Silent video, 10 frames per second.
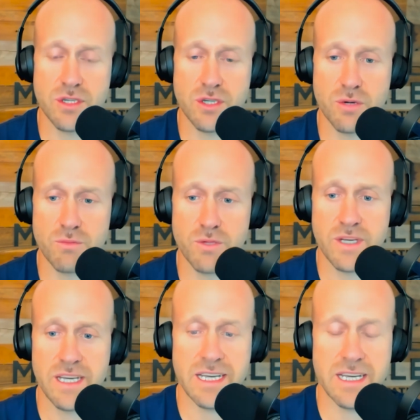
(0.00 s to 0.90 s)
you're
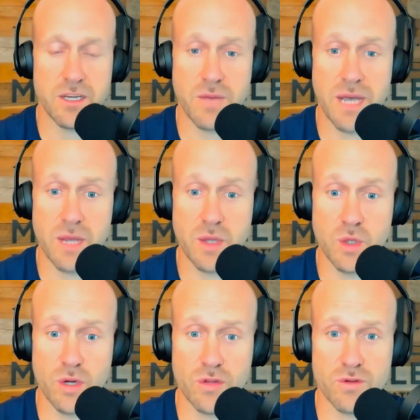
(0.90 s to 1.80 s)
moving and you might be
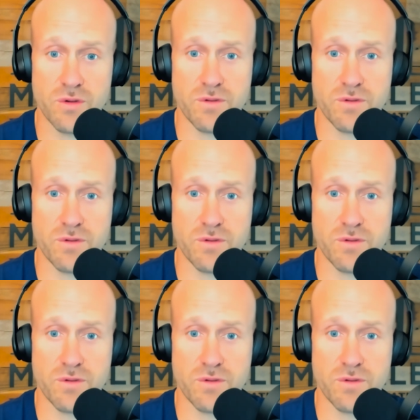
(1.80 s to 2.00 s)
going through